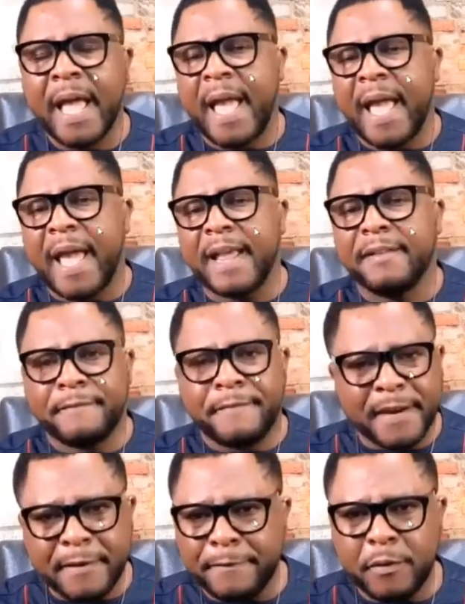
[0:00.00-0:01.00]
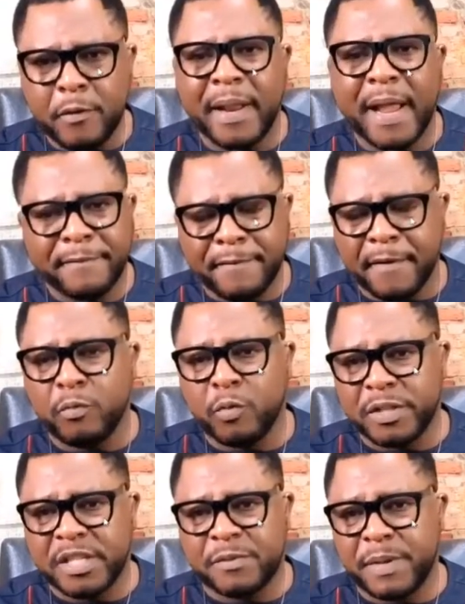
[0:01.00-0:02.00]
and very few land for
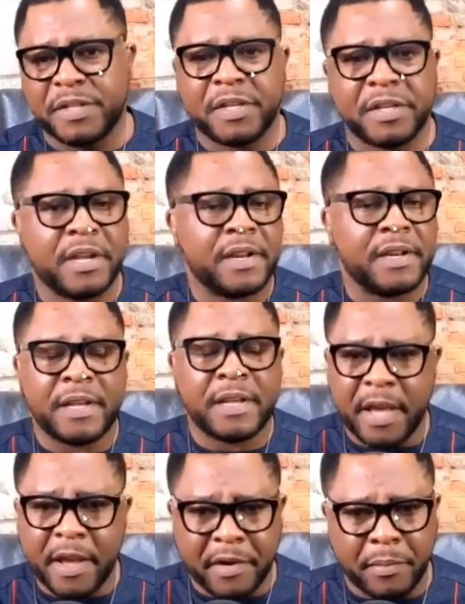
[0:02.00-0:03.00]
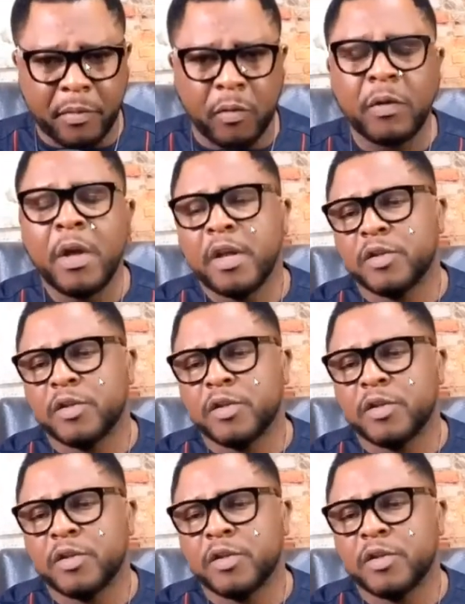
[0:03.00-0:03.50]
which is basically arable,